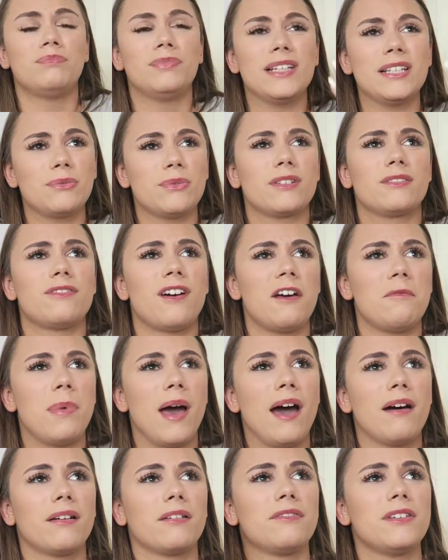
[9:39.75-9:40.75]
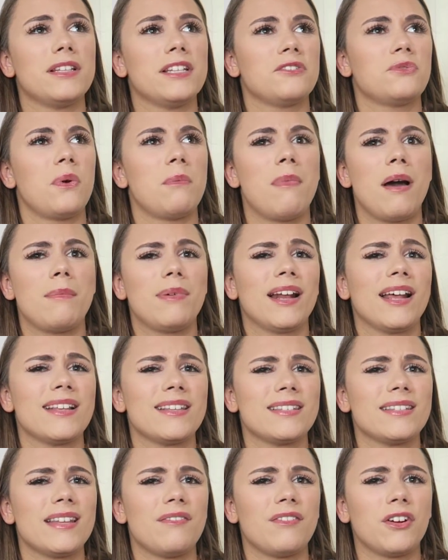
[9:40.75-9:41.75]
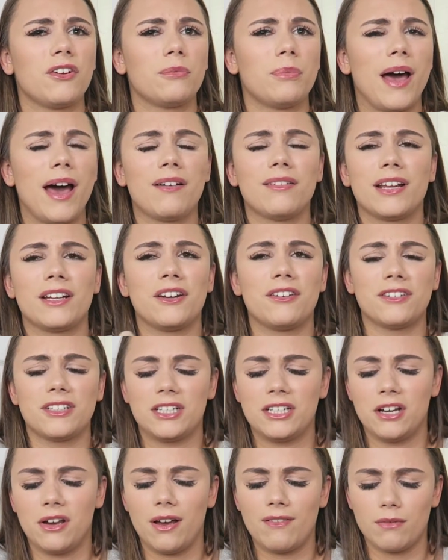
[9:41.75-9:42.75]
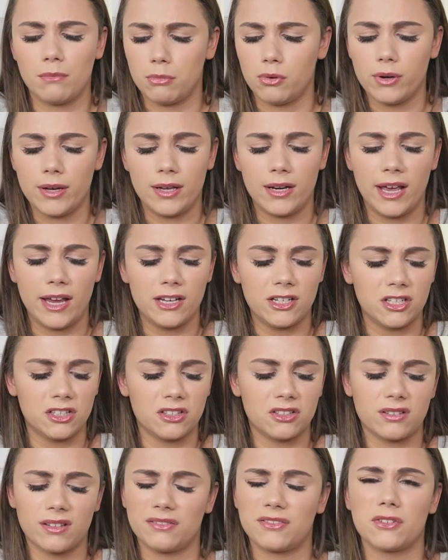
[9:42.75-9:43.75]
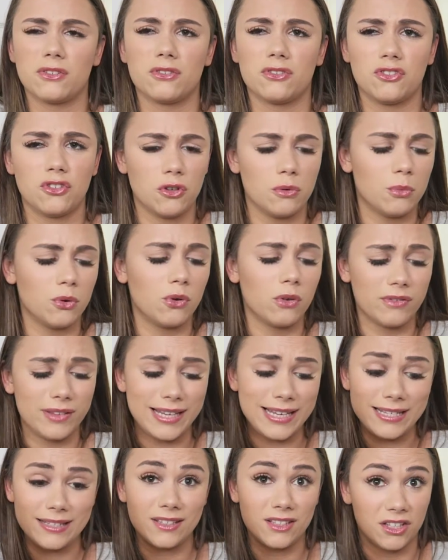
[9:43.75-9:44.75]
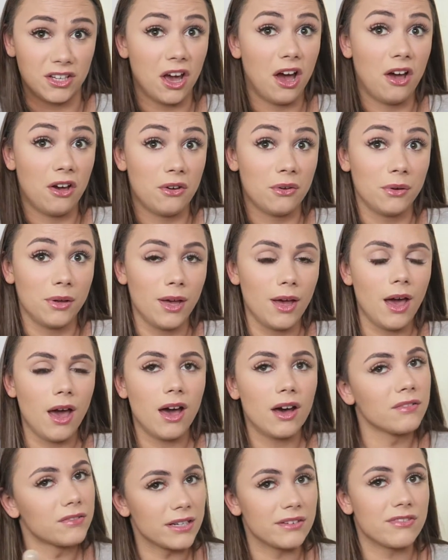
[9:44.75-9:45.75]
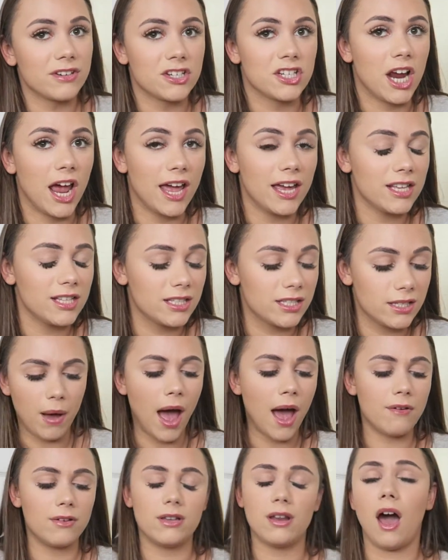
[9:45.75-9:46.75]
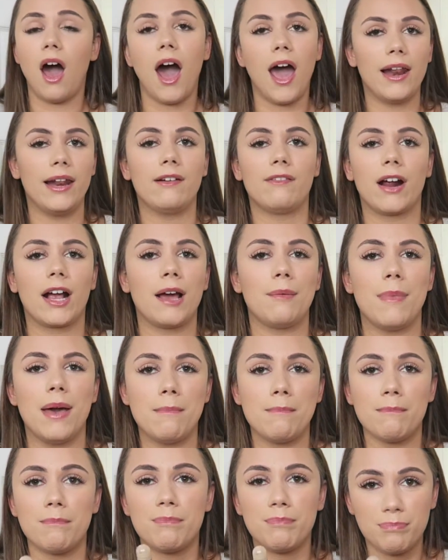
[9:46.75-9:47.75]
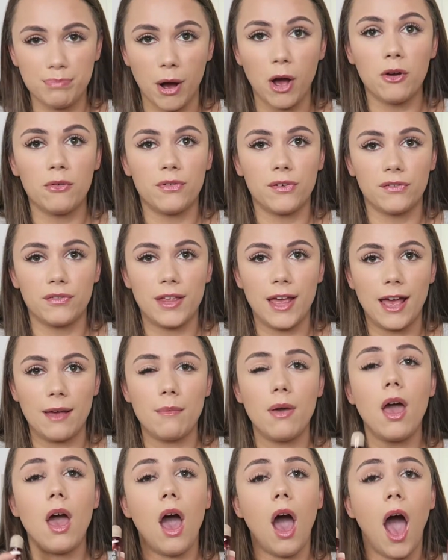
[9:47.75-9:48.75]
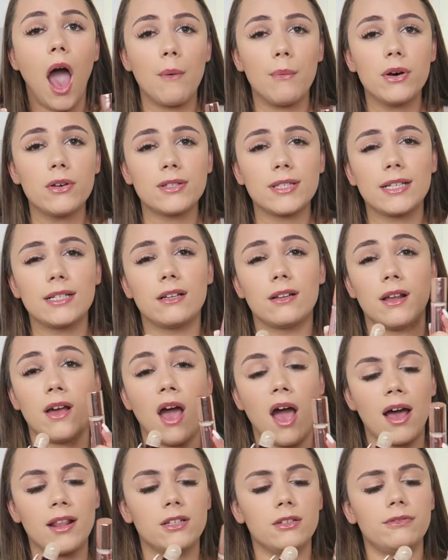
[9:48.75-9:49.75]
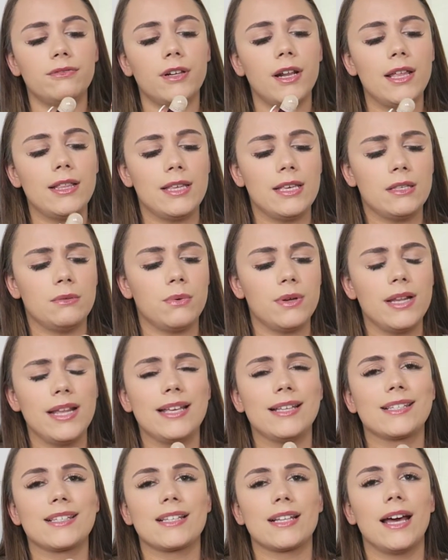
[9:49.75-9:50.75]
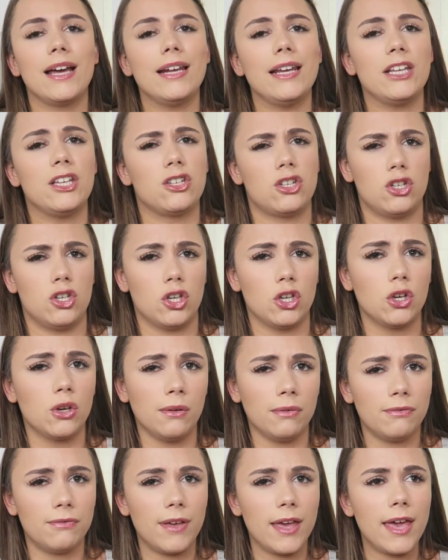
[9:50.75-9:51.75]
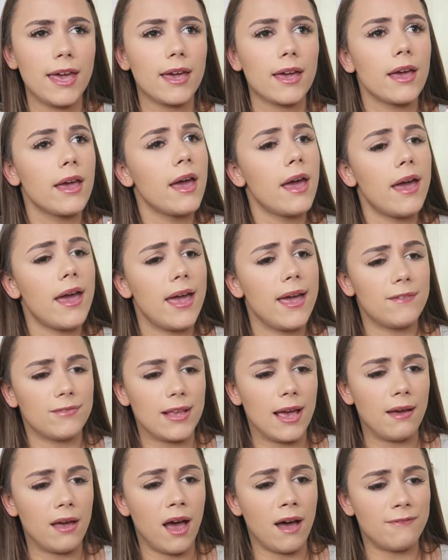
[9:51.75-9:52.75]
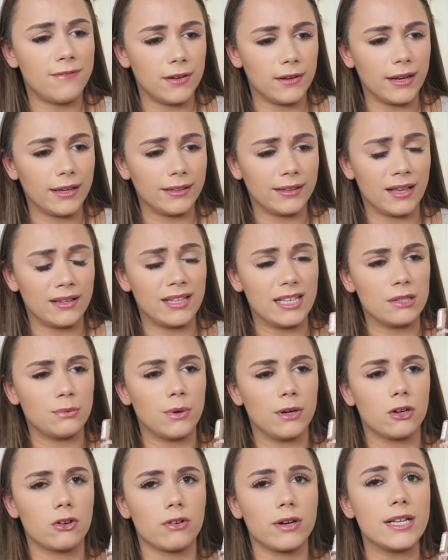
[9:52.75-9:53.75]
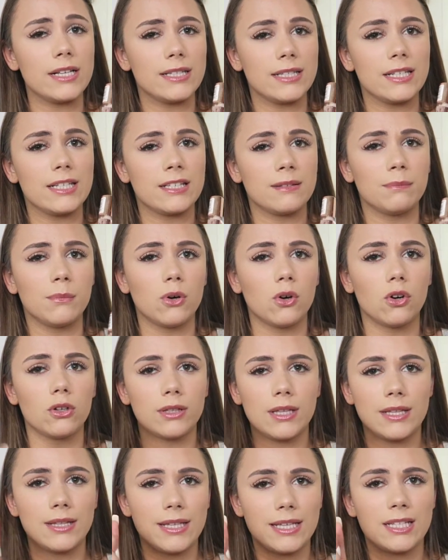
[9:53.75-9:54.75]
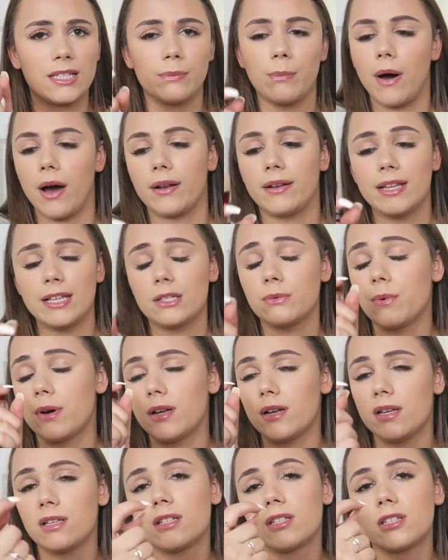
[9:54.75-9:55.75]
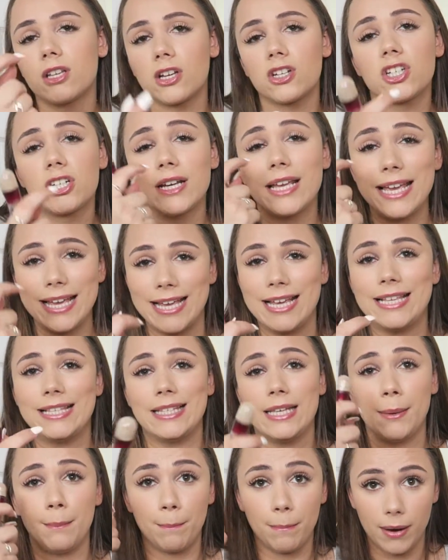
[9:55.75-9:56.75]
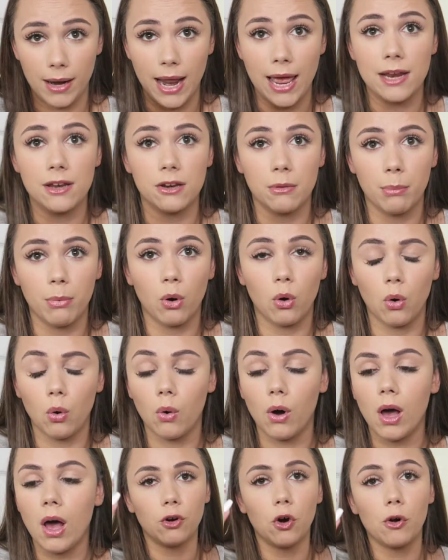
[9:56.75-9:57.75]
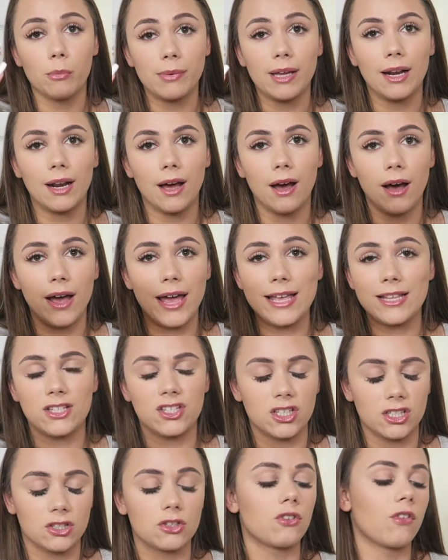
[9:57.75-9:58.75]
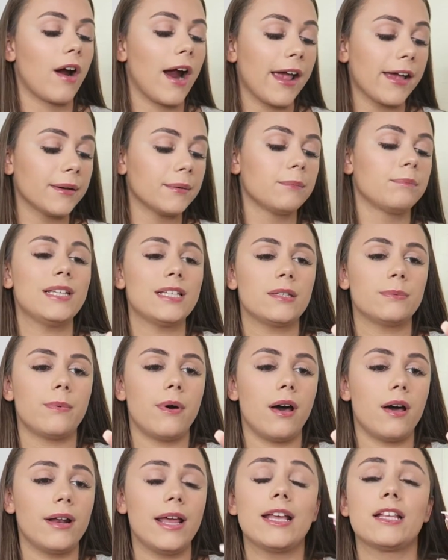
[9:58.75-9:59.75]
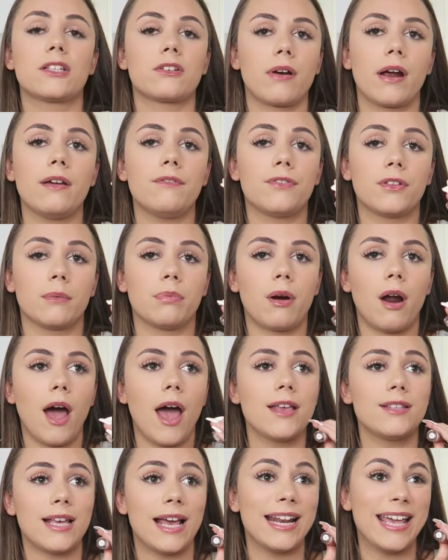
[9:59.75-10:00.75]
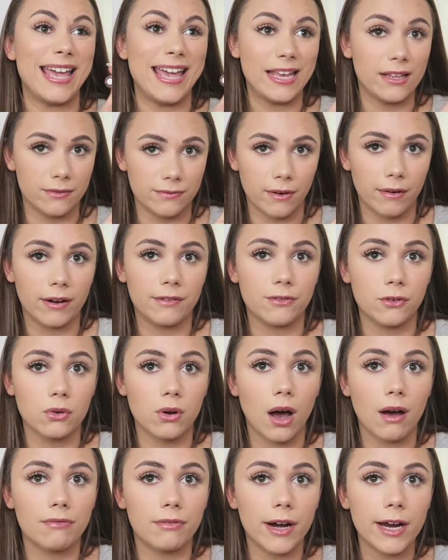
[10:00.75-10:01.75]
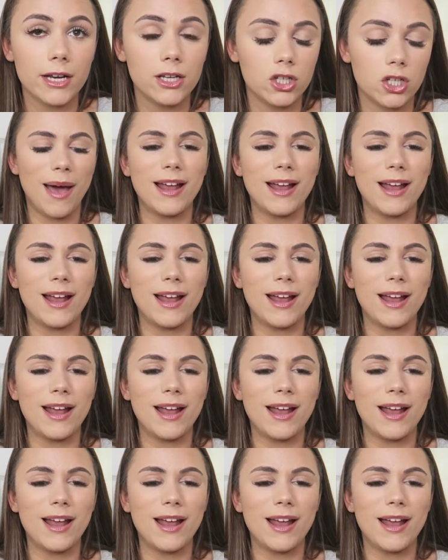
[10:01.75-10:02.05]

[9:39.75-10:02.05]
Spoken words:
This one's £5. I think this one might be like £7 odd. I don't actually know. I haven't bought it in ages because I've still got 2 more of these to go of different shades. But I would highly recommend both of them. I will say that I do feel like this one is slightly too thick. I feel like this one creases more than this one. This one is such an easy blendable formula. It's just great. This one is great for the price and it is very full coverage.